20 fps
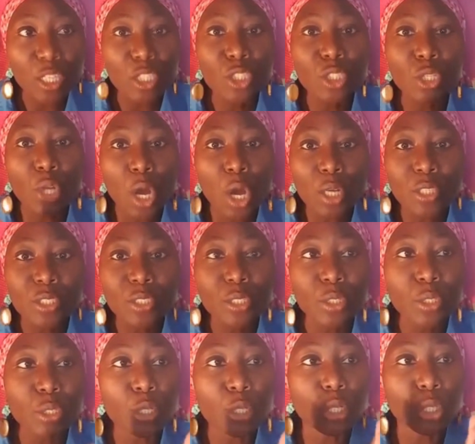
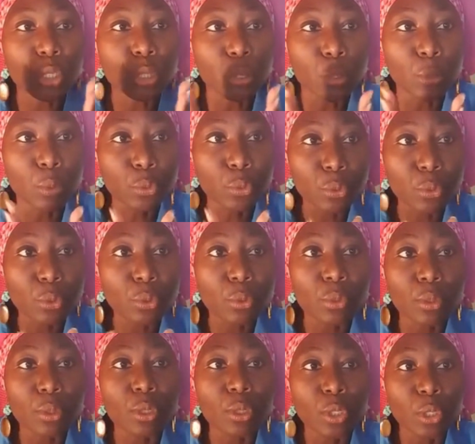Dr.
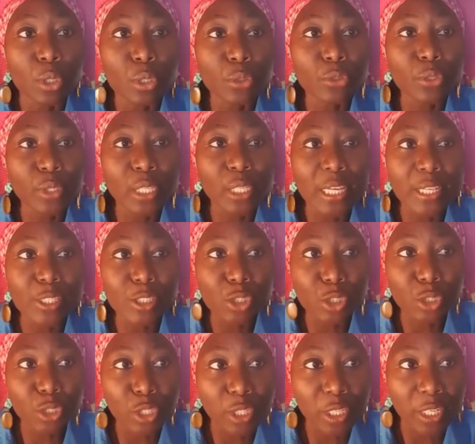Luther King
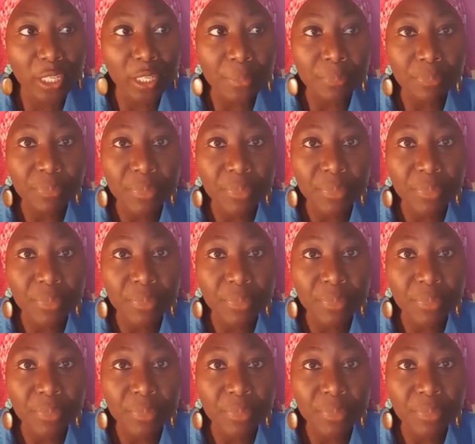Jr.,